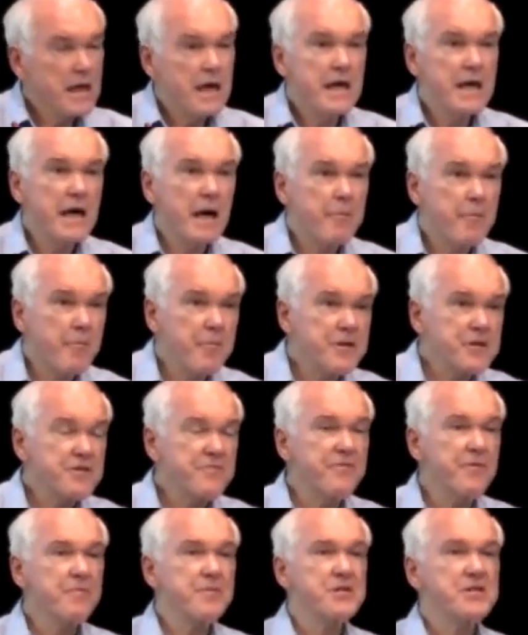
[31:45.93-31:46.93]
He got
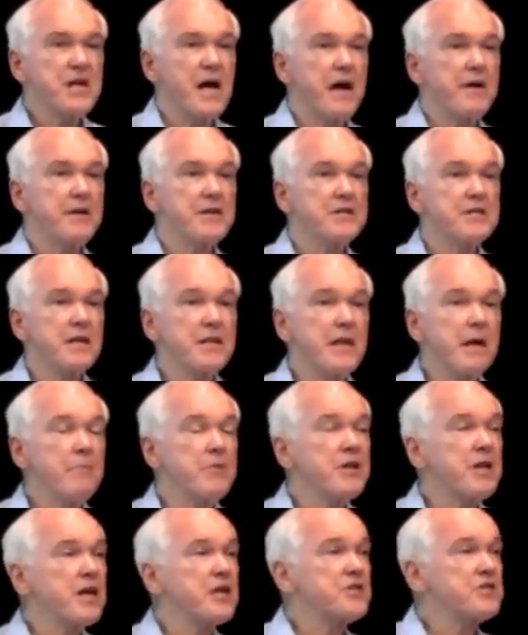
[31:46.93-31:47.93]
permission from the Saudis, and then
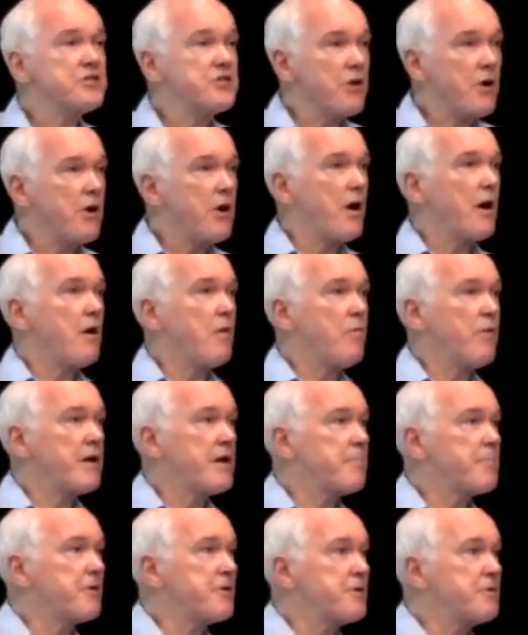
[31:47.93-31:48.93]
when they saw what
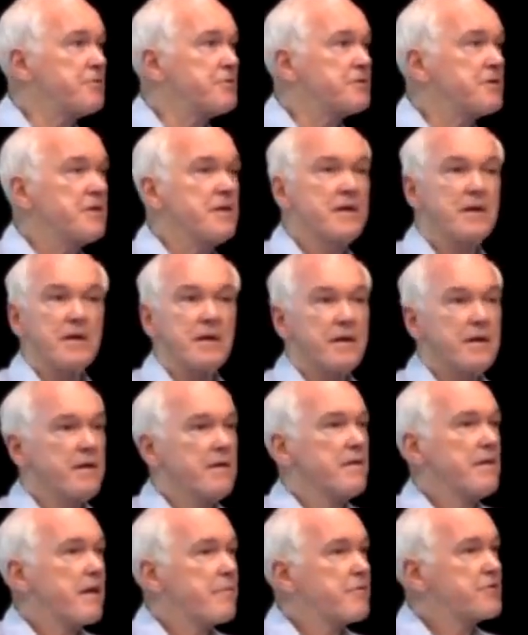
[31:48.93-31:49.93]
he produced,
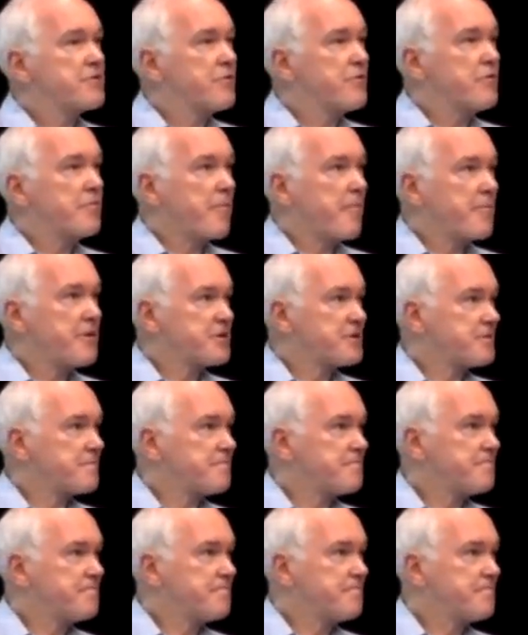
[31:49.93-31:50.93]
they withdrew the permission.